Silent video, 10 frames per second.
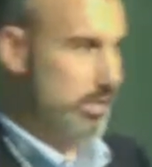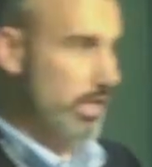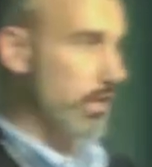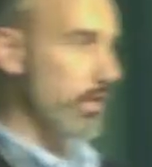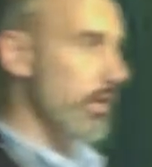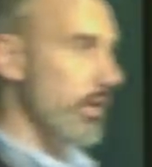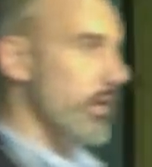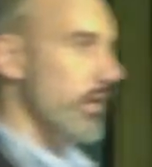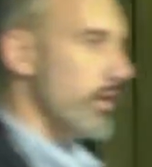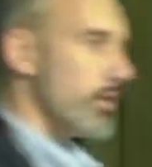said,
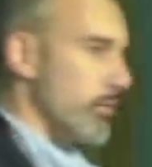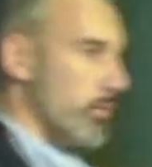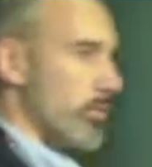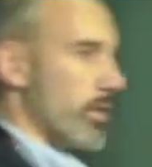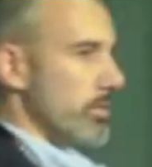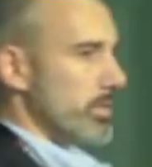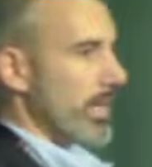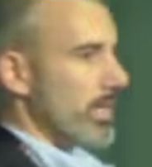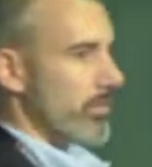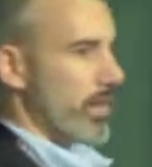that we'll be able to
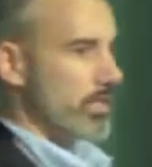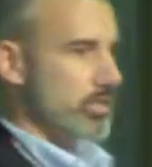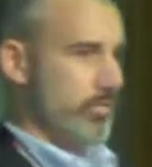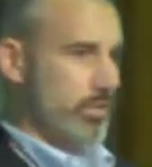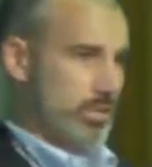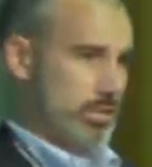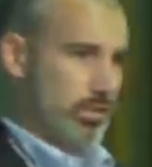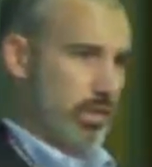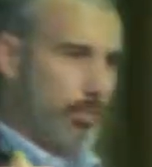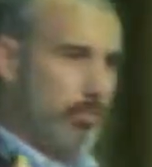take advantage of this
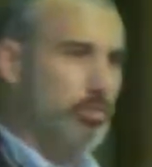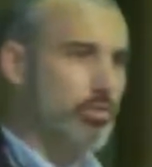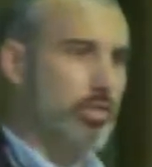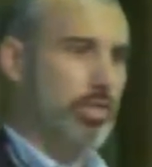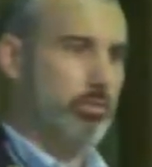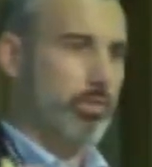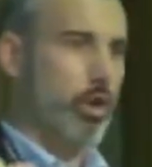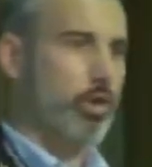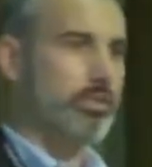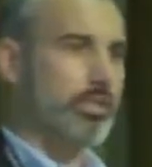opportunity with
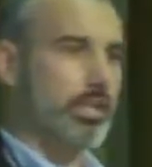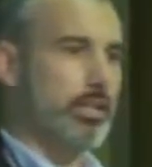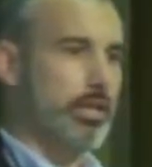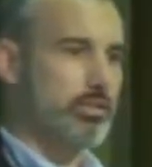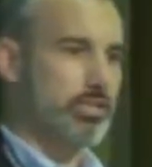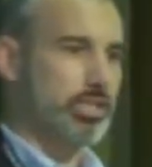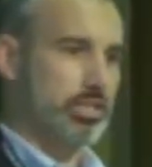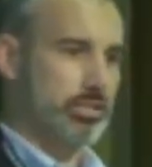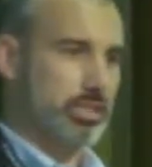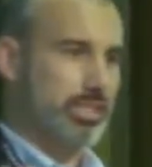all of the technology
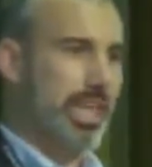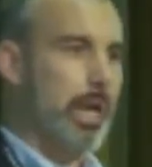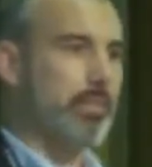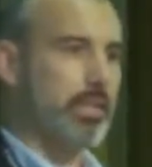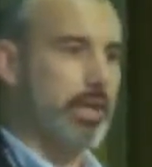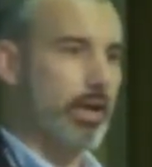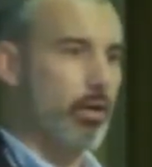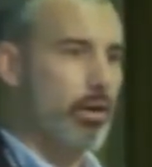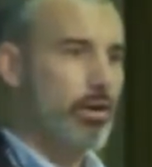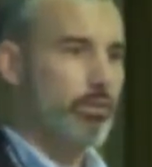change that's happening now
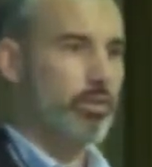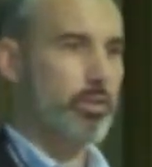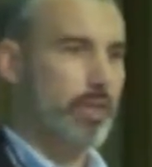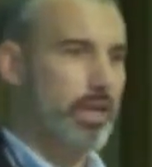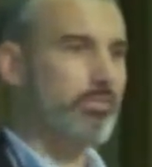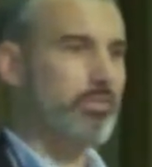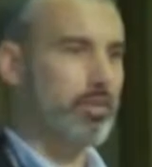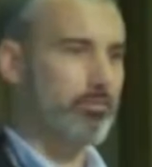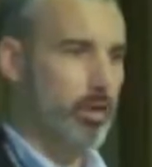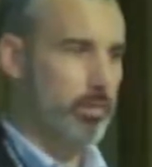for the benefit
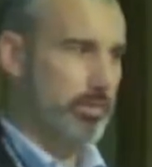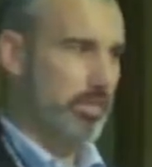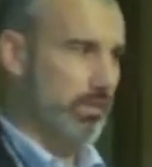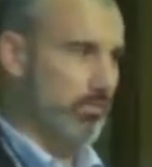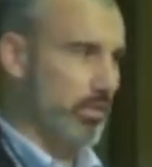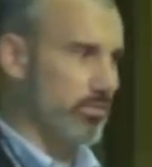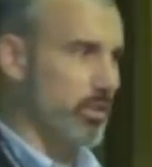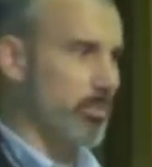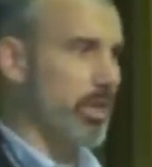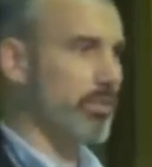of public safety, for the
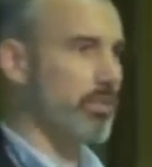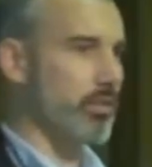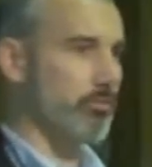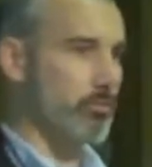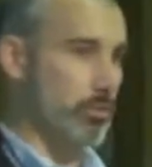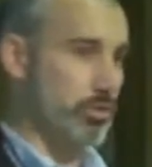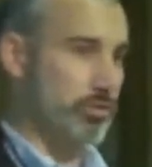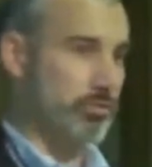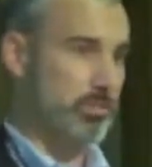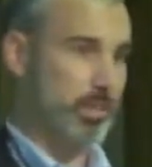benefit of emergency
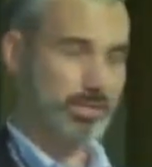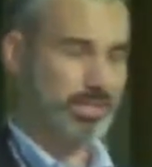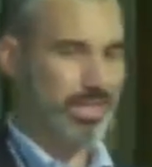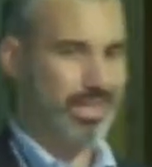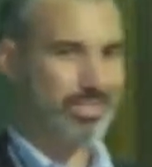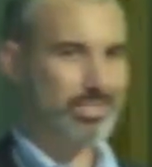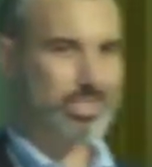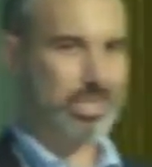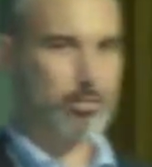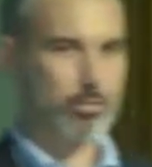response. Not just
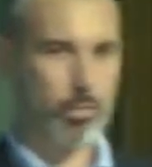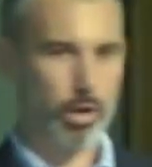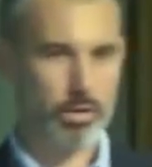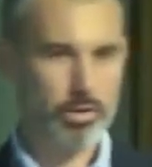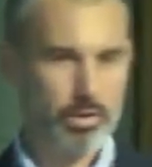911.